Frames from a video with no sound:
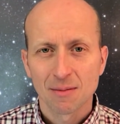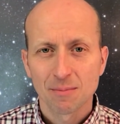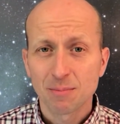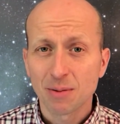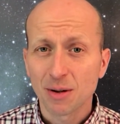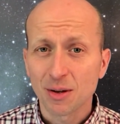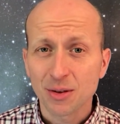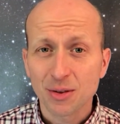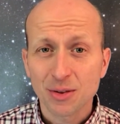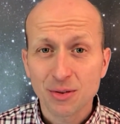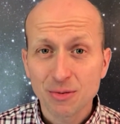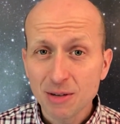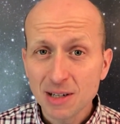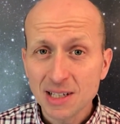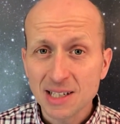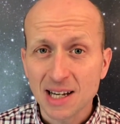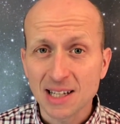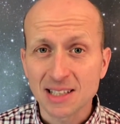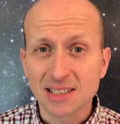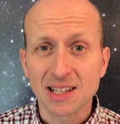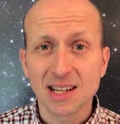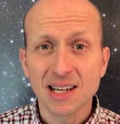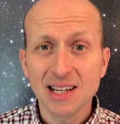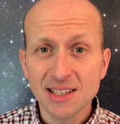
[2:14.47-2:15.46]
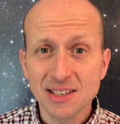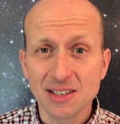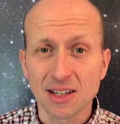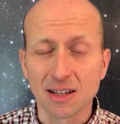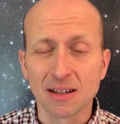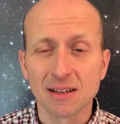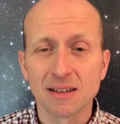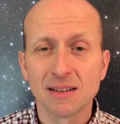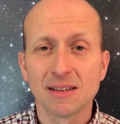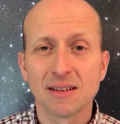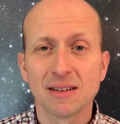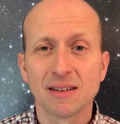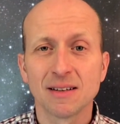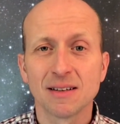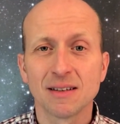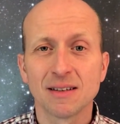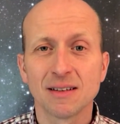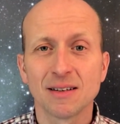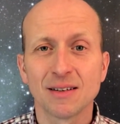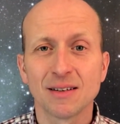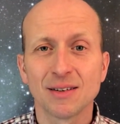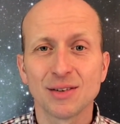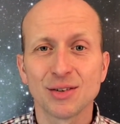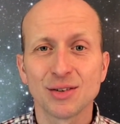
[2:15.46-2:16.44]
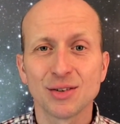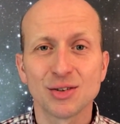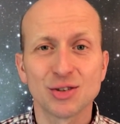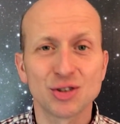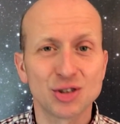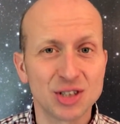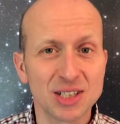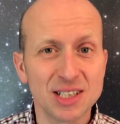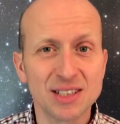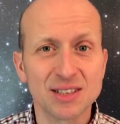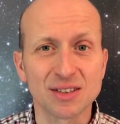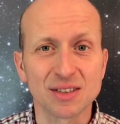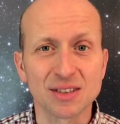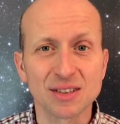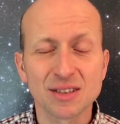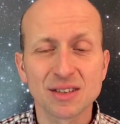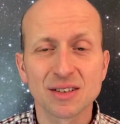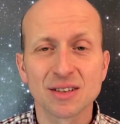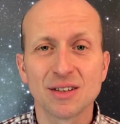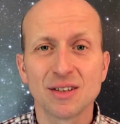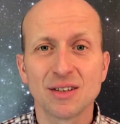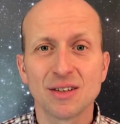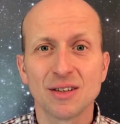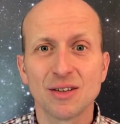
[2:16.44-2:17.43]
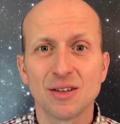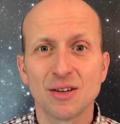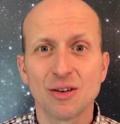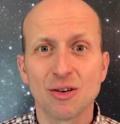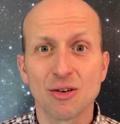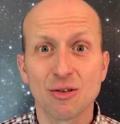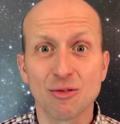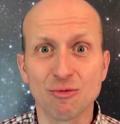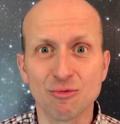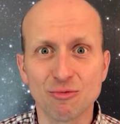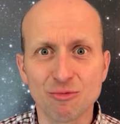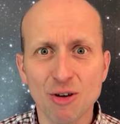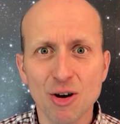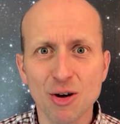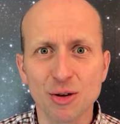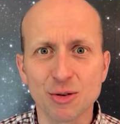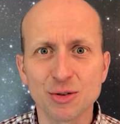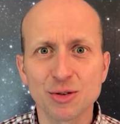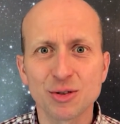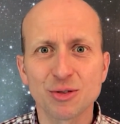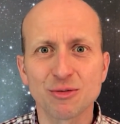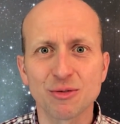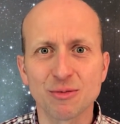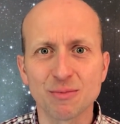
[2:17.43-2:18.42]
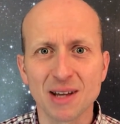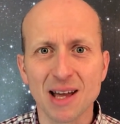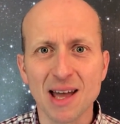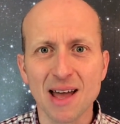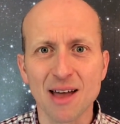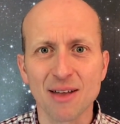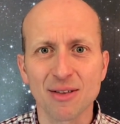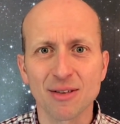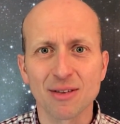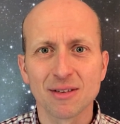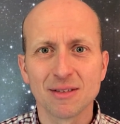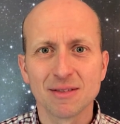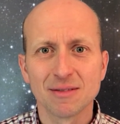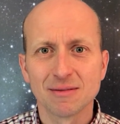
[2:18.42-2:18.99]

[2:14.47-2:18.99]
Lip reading: But 3 days later, Jesus rose from death.